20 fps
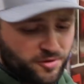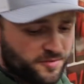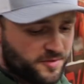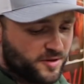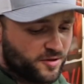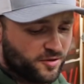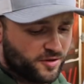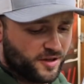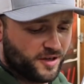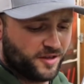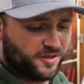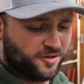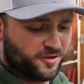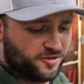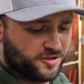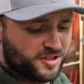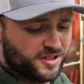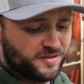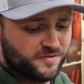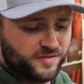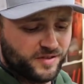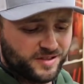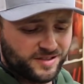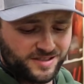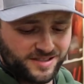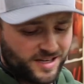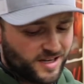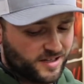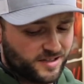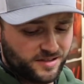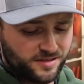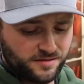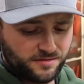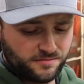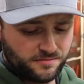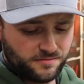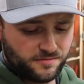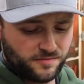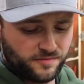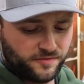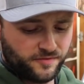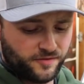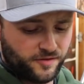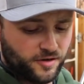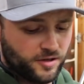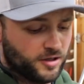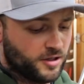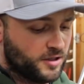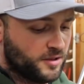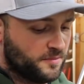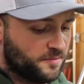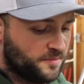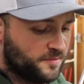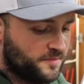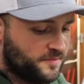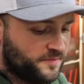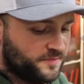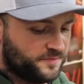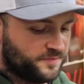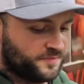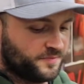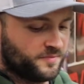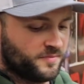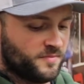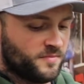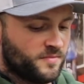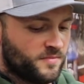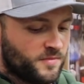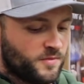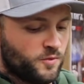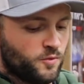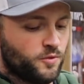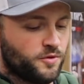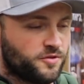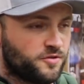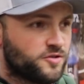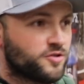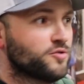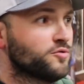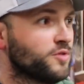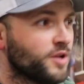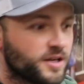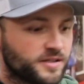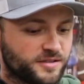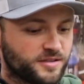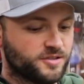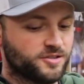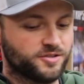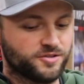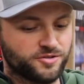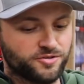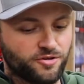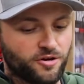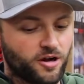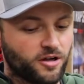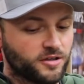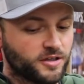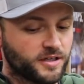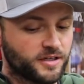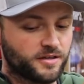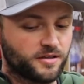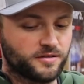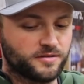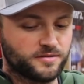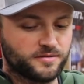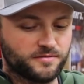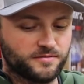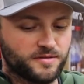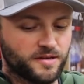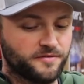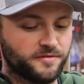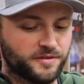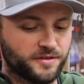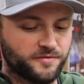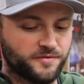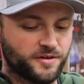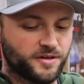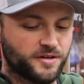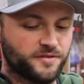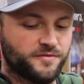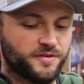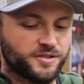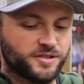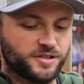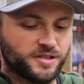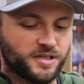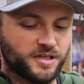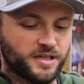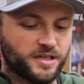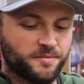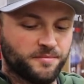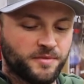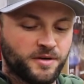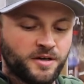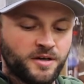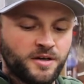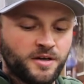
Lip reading: I mean, only like 13 feet a second from with two less inches of draw length. It's definitely a very efficient cam.